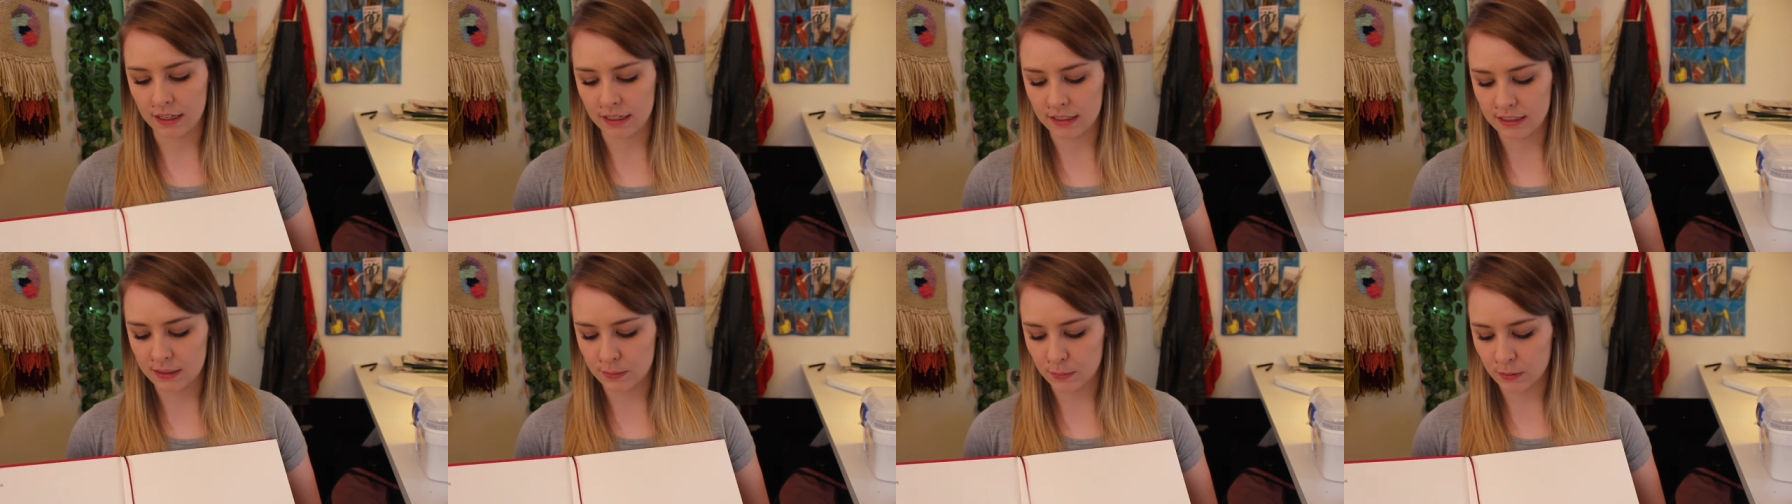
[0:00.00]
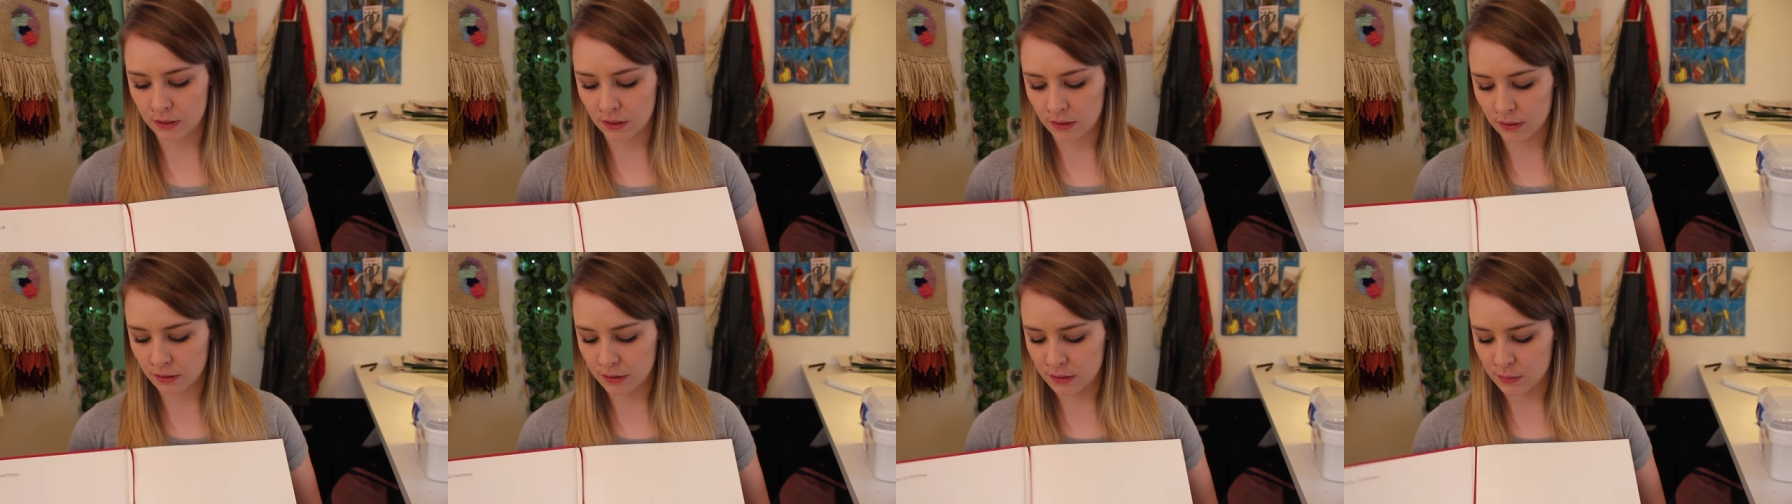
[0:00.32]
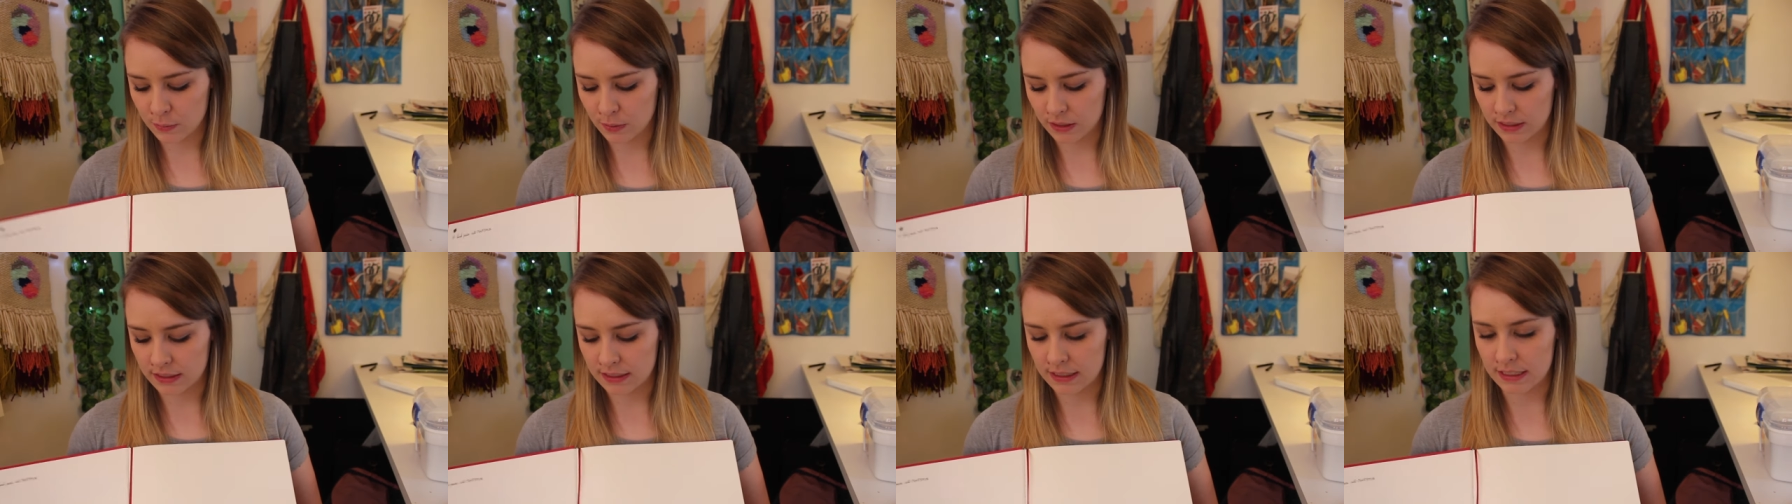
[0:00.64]
It's one of those
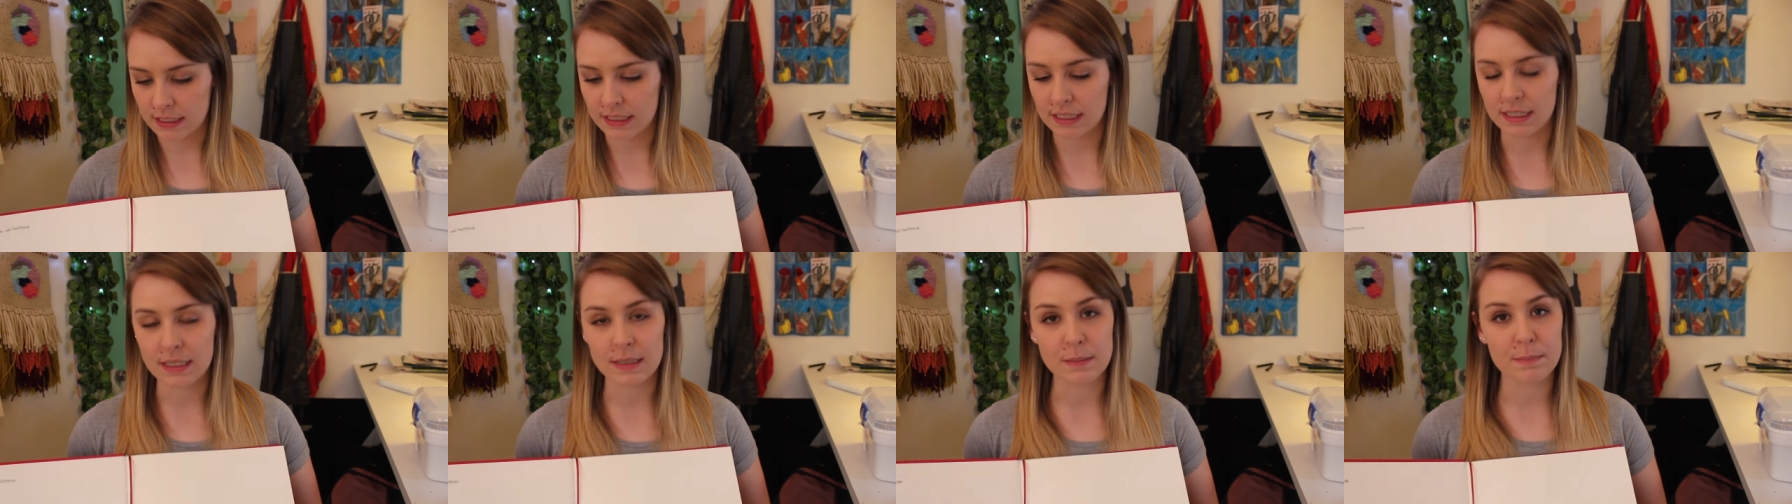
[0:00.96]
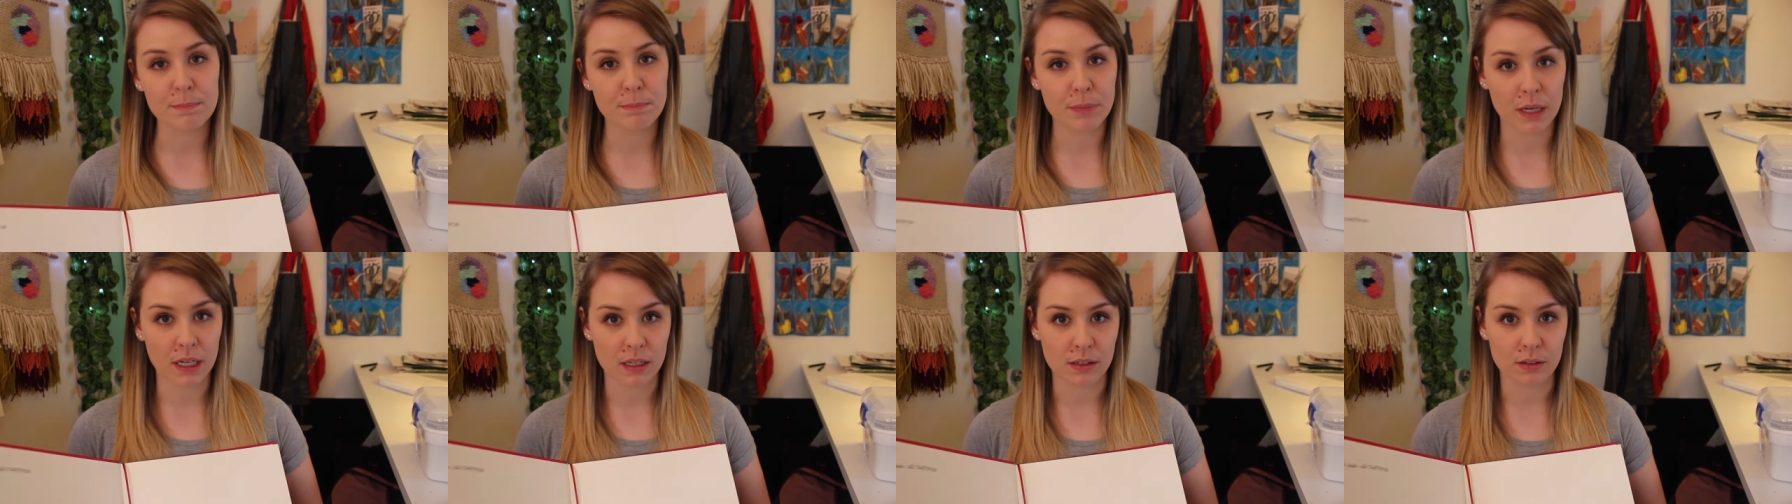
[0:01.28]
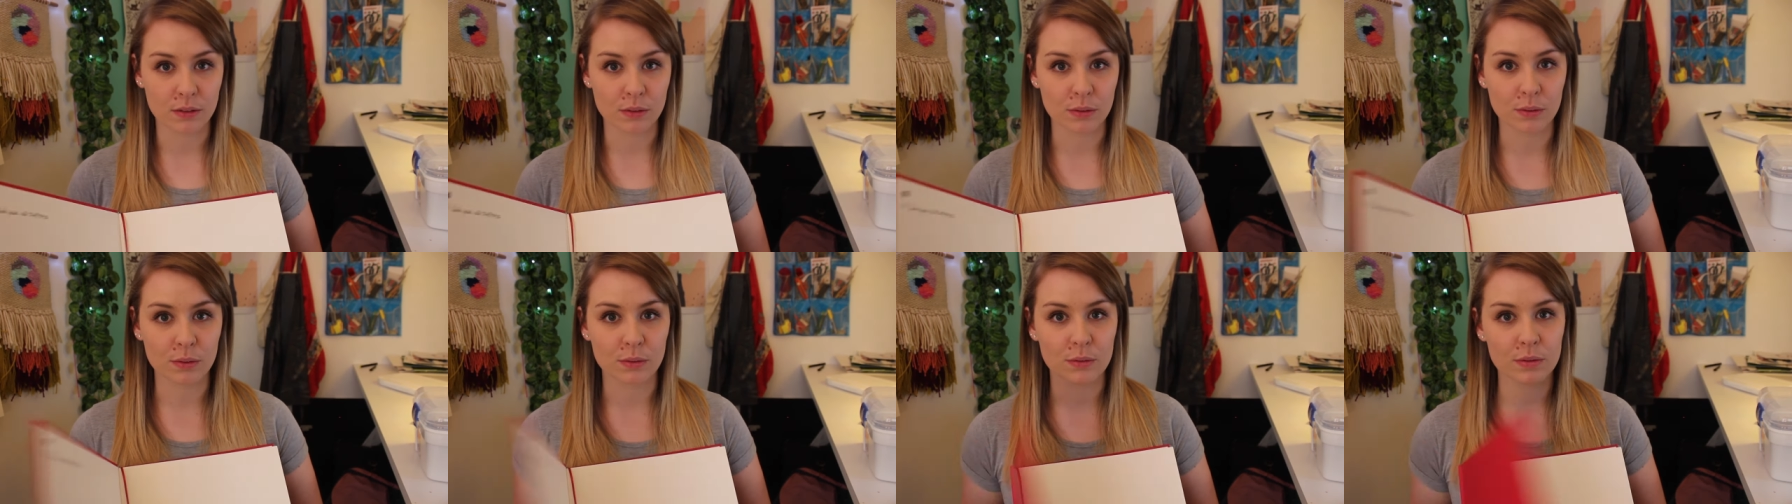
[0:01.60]
ones that doesn't
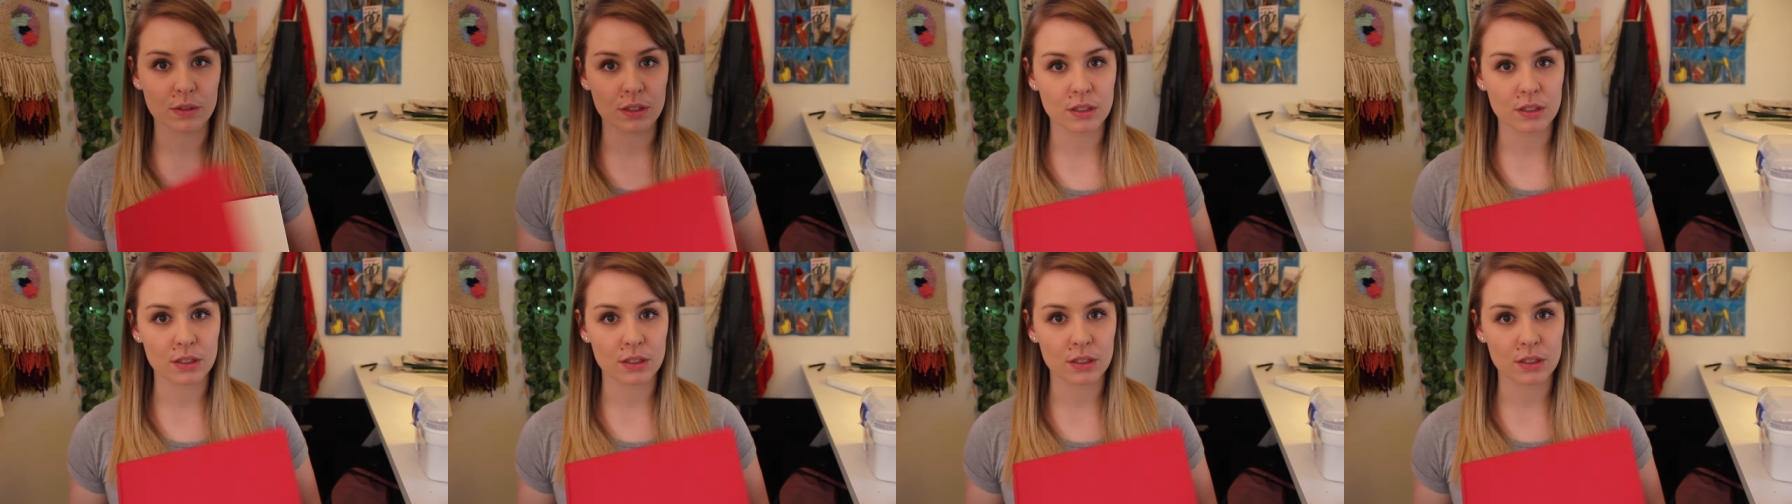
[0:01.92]
buckle